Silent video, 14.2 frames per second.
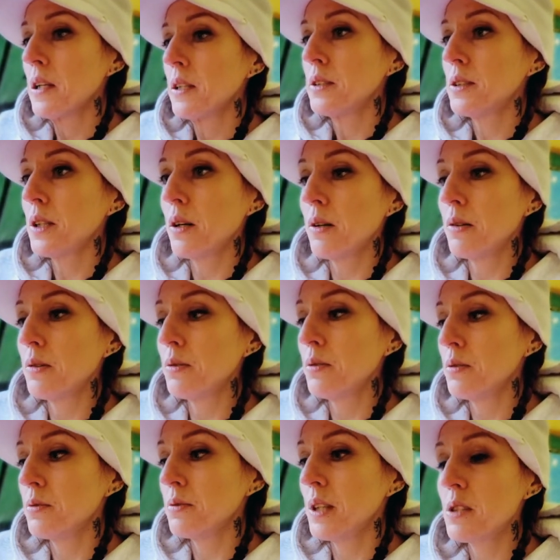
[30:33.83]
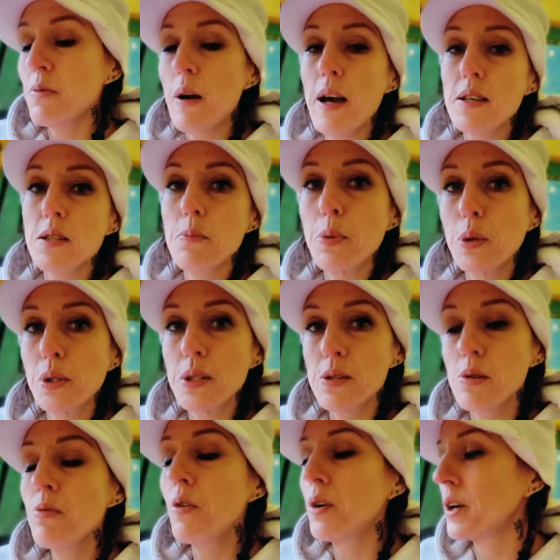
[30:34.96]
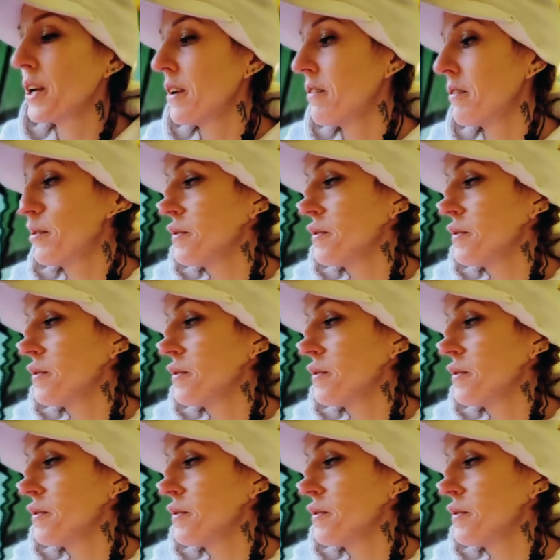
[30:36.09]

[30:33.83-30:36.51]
so that's why it's important to forgive